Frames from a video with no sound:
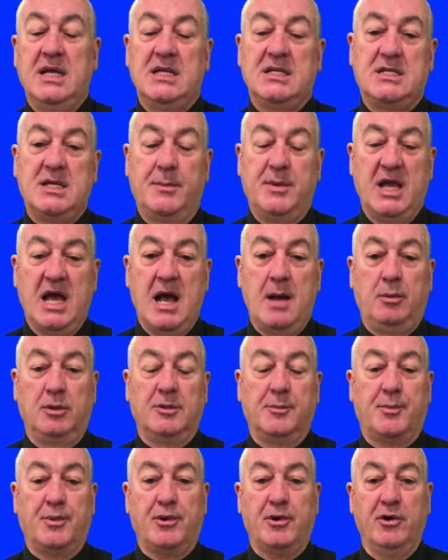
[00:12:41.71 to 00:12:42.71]
to be able to
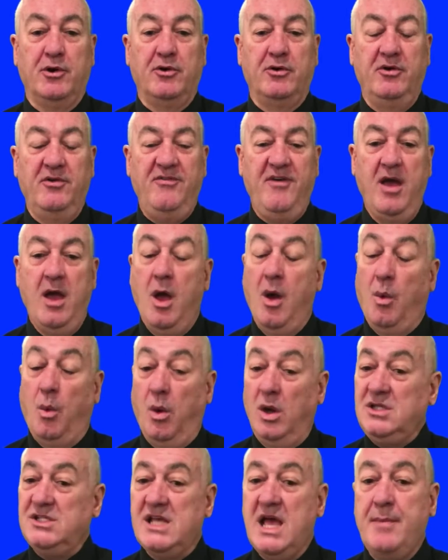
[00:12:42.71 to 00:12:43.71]
prove
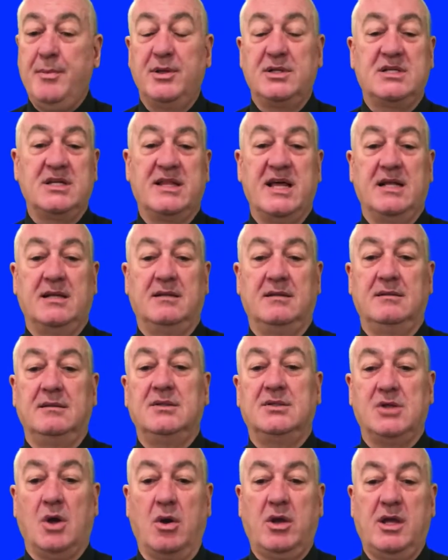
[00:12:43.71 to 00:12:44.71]
what's happened to that
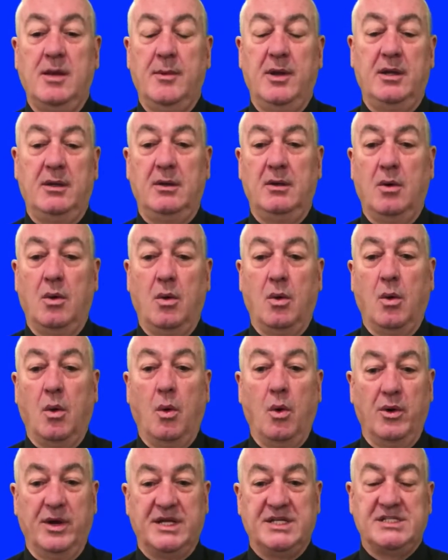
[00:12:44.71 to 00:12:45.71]
document
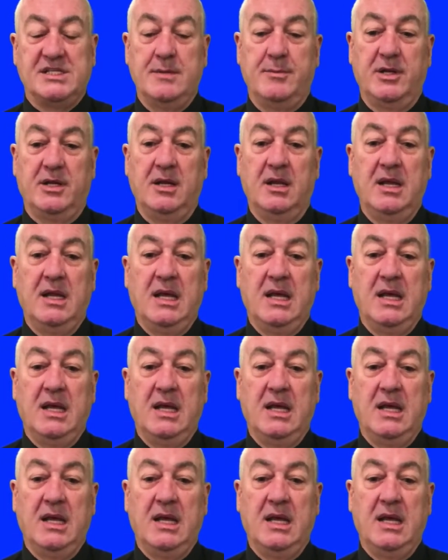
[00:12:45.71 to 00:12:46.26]
or exhibit